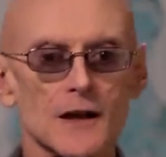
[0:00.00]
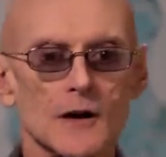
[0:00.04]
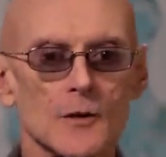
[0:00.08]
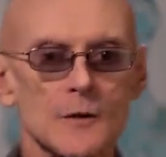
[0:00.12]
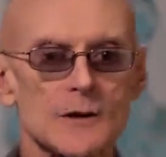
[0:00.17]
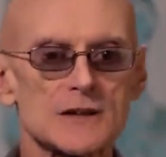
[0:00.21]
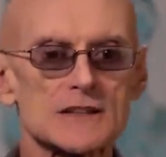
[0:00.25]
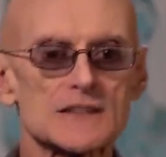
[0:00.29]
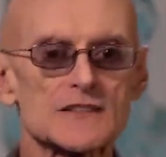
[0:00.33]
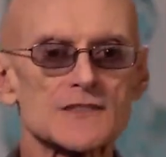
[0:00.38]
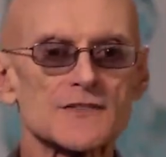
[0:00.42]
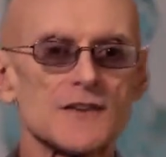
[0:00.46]

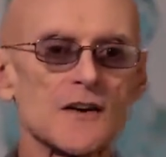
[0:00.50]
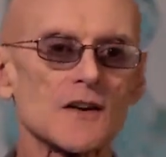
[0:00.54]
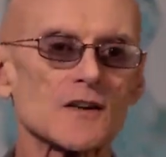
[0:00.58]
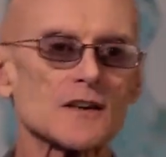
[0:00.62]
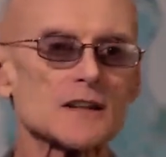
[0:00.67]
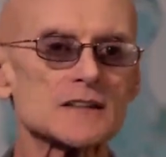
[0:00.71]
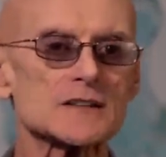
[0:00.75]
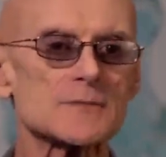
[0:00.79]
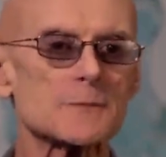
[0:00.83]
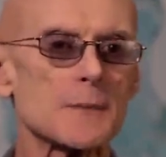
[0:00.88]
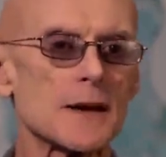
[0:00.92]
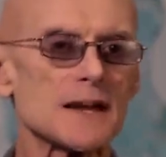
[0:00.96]
which is
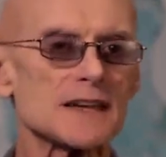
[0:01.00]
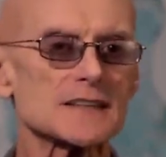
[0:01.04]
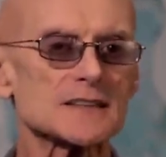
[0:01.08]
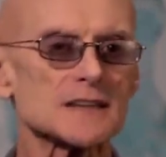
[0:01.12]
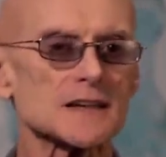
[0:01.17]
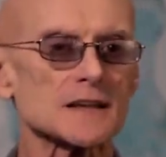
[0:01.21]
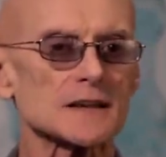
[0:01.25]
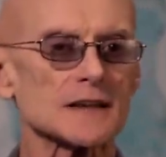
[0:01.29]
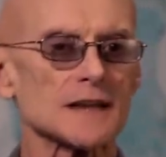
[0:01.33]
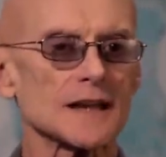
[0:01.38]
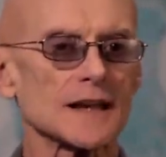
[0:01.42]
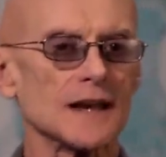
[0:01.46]
focused
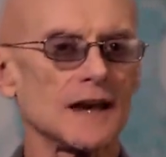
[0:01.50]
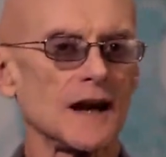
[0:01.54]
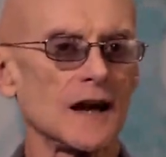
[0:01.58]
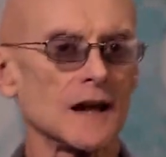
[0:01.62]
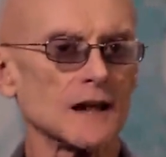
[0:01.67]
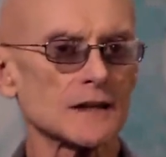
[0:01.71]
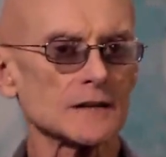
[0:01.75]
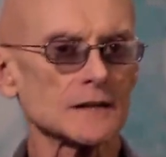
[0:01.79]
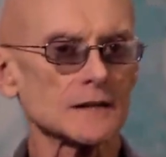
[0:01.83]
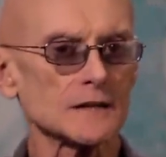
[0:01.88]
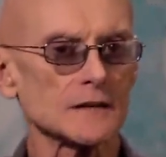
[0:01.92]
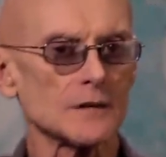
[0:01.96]
basically
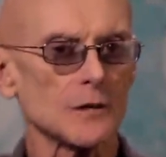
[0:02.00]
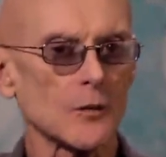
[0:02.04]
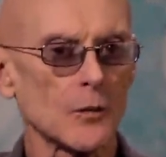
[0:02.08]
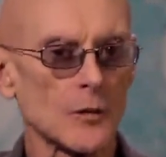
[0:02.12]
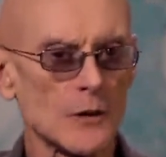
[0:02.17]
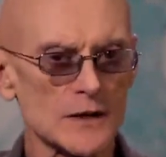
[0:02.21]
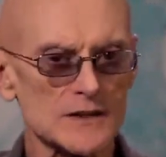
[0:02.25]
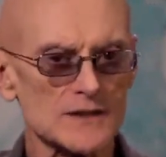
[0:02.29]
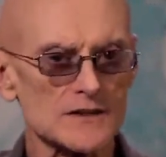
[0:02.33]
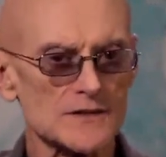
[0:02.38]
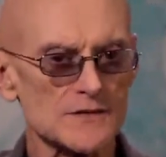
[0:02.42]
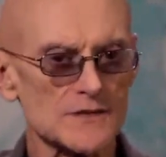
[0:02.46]
on
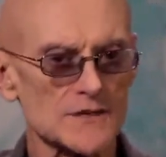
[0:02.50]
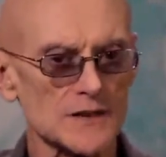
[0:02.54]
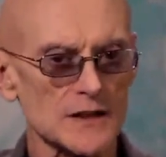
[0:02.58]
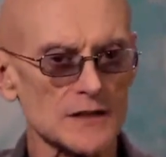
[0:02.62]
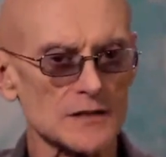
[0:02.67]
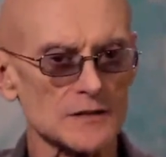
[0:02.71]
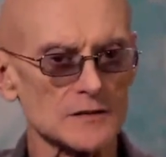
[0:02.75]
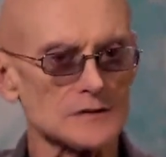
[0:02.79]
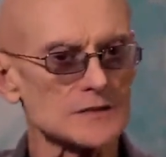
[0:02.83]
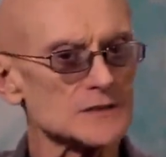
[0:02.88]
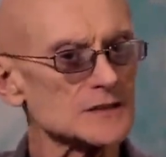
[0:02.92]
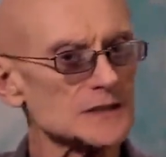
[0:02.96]
which of
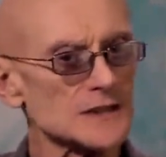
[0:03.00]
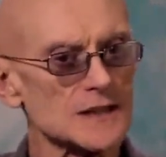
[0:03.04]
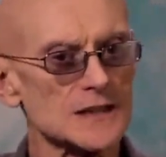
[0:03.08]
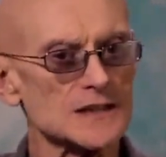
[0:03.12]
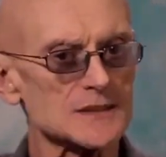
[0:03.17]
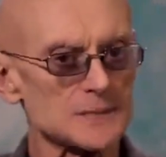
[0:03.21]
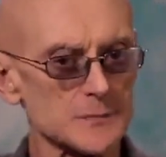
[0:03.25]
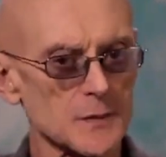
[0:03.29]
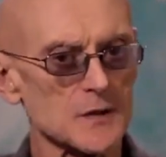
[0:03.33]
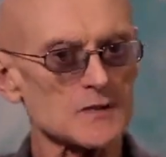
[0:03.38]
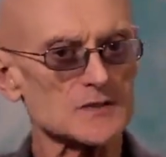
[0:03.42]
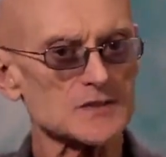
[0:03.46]
those
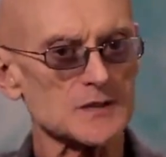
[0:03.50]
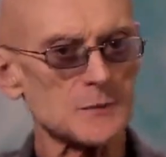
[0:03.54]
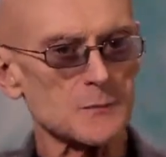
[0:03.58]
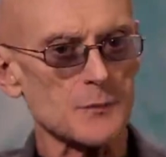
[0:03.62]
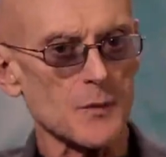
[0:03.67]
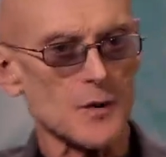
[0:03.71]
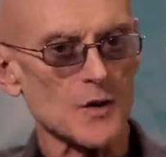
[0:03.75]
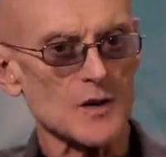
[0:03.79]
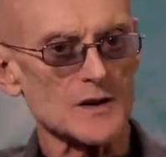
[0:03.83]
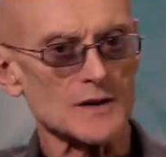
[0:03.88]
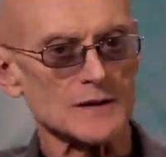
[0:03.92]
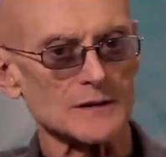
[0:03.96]
is most
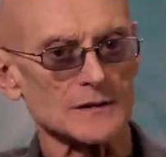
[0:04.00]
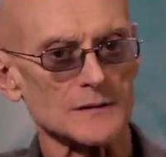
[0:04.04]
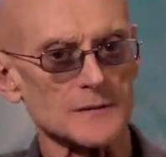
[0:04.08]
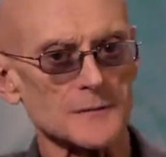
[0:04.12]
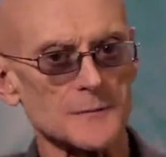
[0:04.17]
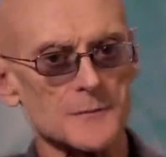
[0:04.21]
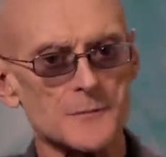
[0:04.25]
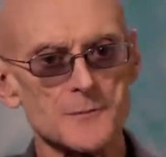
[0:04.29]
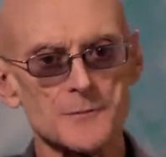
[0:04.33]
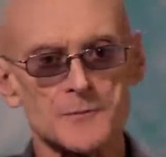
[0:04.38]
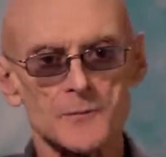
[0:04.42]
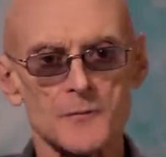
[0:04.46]
important,
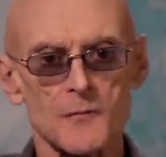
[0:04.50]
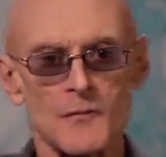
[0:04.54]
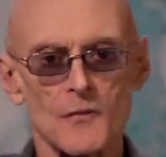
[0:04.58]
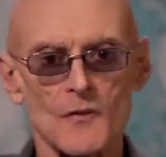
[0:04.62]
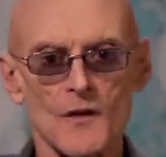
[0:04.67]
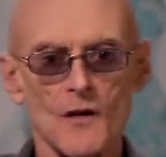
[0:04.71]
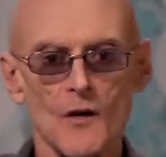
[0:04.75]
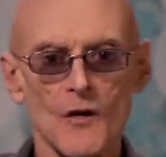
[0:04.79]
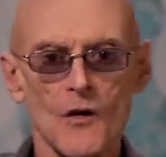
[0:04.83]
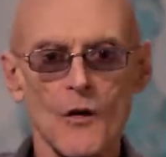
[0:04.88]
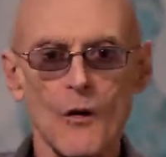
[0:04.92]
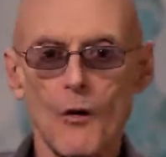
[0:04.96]

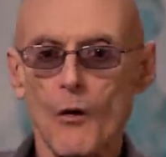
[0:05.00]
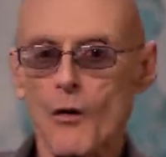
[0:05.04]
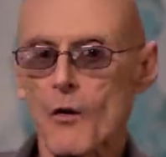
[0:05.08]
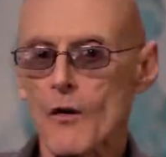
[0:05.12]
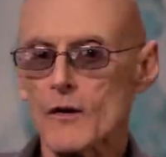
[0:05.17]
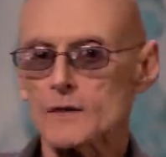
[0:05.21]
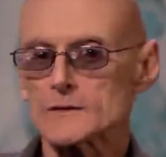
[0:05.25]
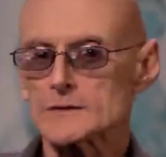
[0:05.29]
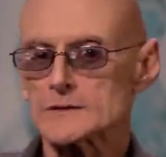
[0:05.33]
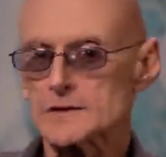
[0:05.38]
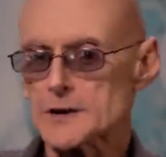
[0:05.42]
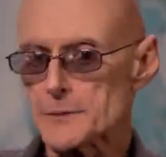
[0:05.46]

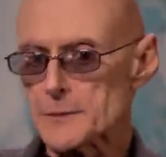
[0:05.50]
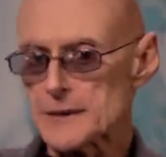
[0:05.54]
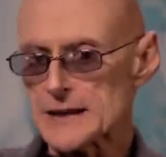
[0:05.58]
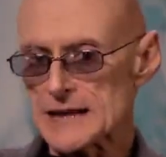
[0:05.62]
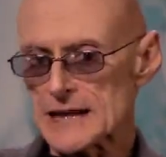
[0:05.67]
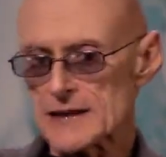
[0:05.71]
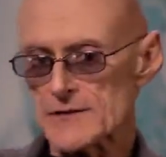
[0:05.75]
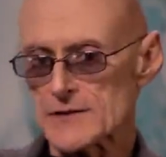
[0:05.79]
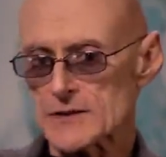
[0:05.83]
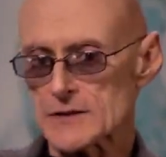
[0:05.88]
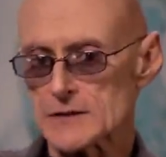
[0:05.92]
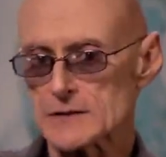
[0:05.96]
or to be
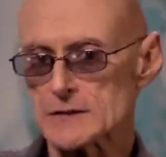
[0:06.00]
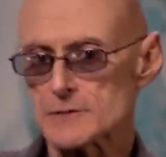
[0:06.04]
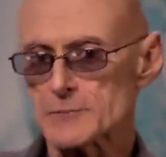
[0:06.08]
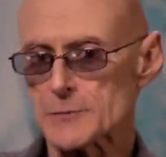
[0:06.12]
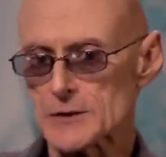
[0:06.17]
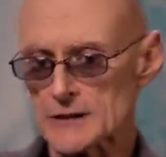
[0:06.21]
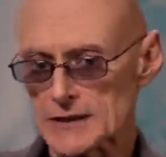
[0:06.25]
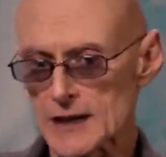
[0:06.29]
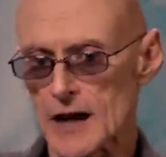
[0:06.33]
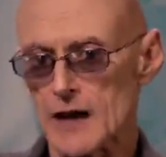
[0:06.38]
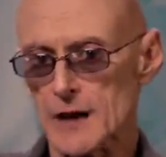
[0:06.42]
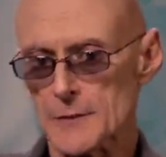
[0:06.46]
given
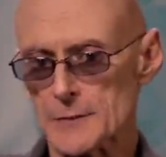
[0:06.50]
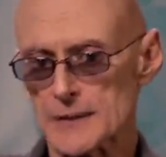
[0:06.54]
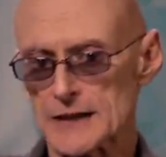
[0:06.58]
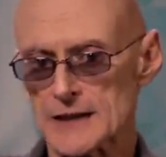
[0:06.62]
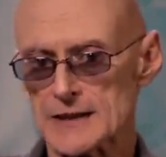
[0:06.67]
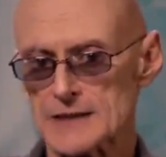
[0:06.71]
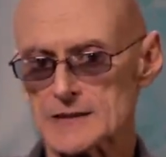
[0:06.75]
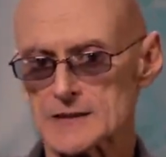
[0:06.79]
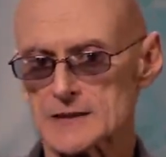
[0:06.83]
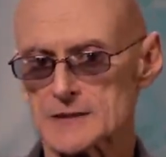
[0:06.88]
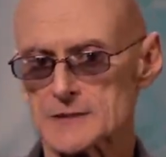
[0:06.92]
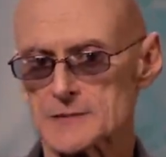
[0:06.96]

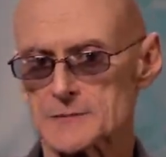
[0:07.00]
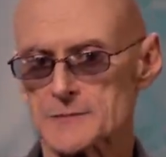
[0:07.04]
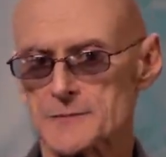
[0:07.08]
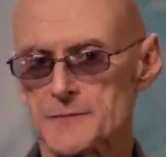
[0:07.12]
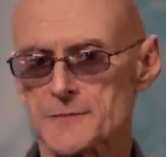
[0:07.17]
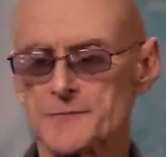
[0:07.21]
predominance.